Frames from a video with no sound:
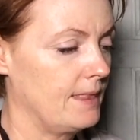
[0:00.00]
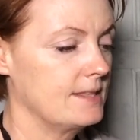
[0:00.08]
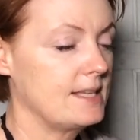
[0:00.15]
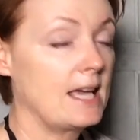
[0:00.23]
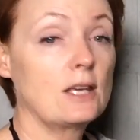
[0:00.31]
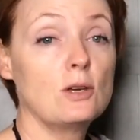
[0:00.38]

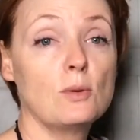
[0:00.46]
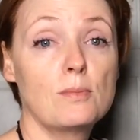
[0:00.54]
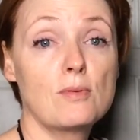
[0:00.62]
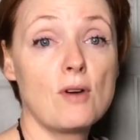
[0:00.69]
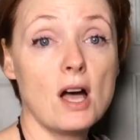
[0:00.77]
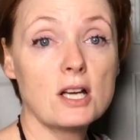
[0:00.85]
Take your
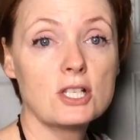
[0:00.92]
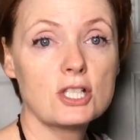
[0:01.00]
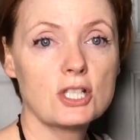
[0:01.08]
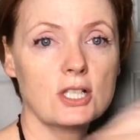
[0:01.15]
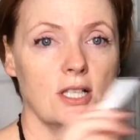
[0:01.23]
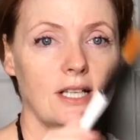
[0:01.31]

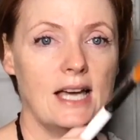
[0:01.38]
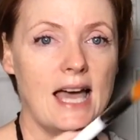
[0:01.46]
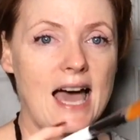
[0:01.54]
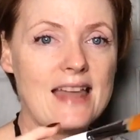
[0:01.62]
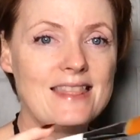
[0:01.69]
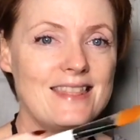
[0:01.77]
brush,
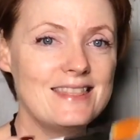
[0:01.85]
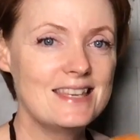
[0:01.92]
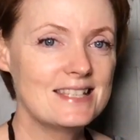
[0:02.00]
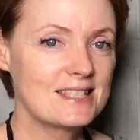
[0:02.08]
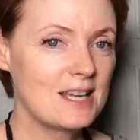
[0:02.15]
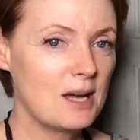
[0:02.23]
and then
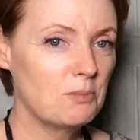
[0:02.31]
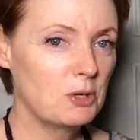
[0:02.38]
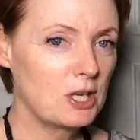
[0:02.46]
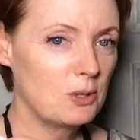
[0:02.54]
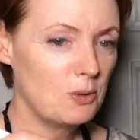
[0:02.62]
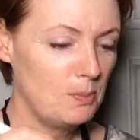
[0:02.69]
this time
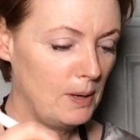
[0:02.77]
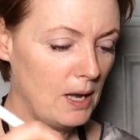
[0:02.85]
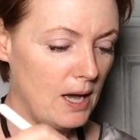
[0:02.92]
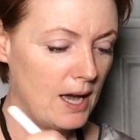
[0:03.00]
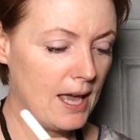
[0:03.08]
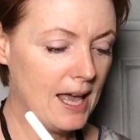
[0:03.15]
we're going to
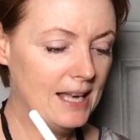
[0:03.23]
apply